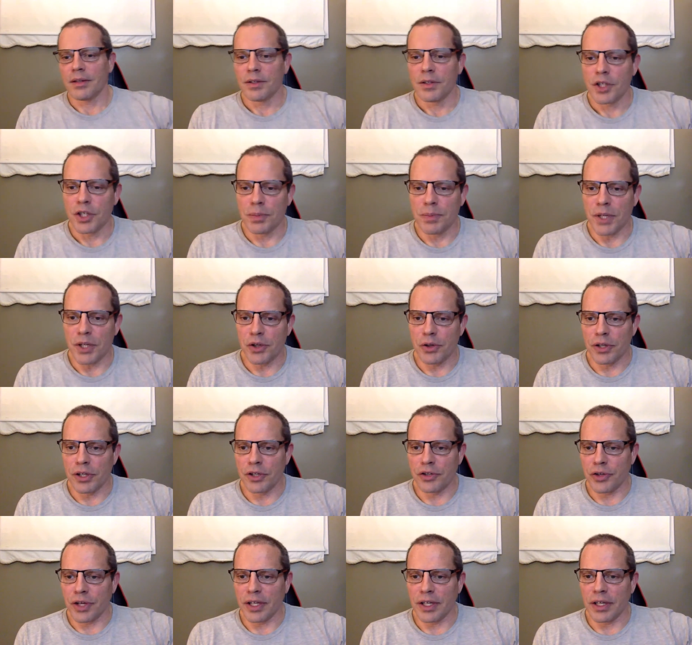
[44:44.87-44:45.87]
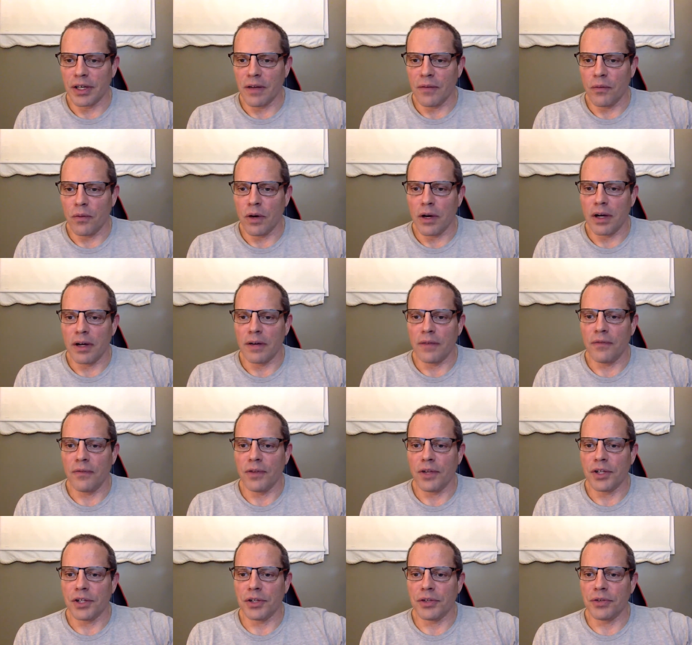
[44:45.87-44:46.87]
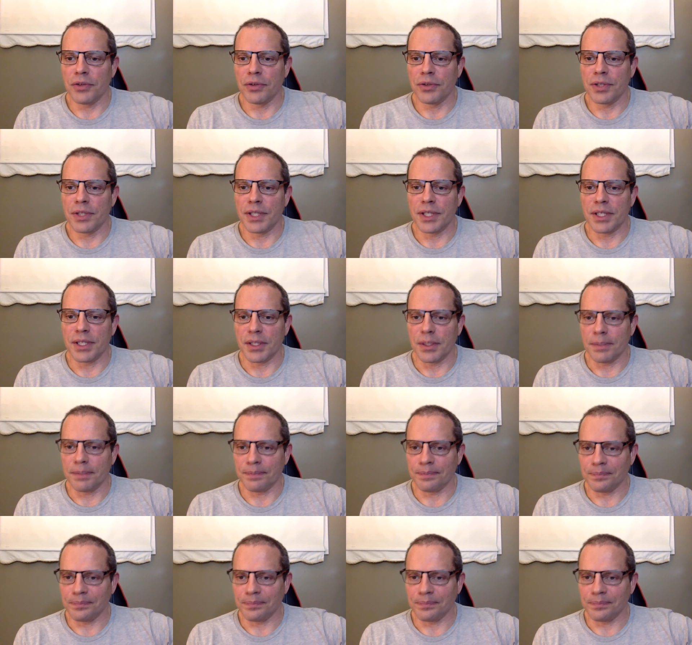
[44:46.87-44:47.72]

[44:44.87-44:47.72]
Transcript: Just make sure you're drinking enough water to flush it through the system.